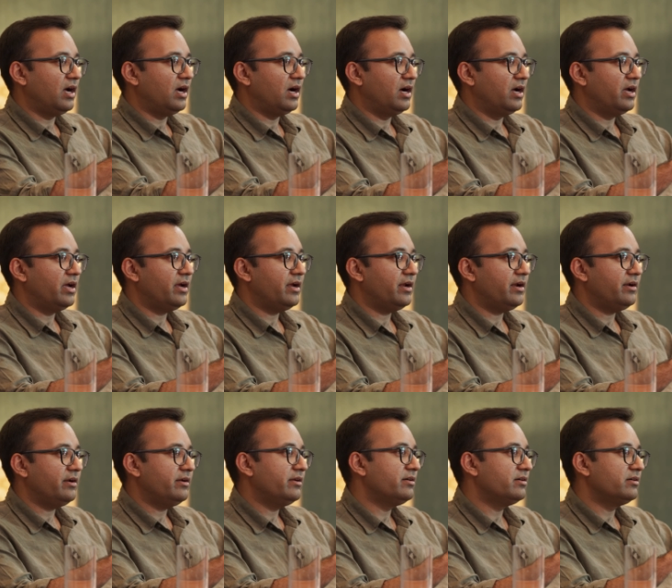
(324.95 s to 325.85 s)

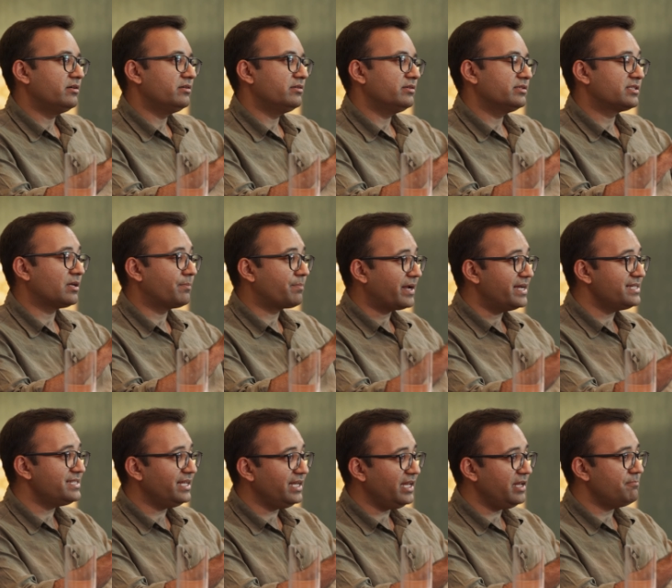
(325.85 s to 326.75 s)
And uh,
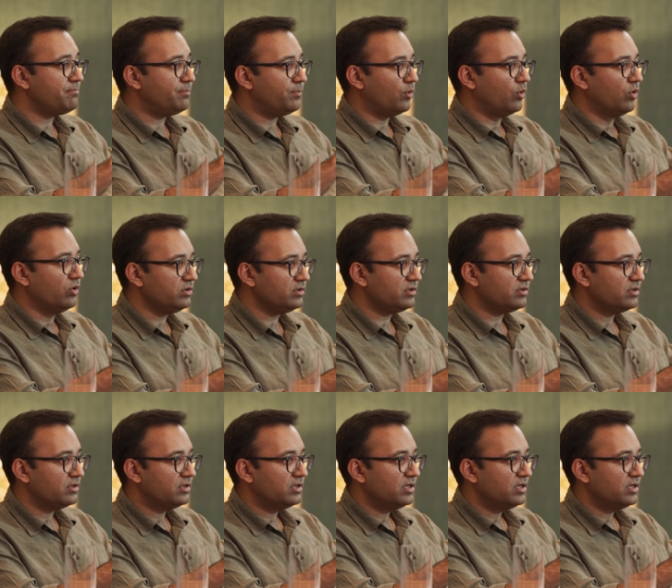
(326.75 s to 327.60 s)
surprisingly, in both,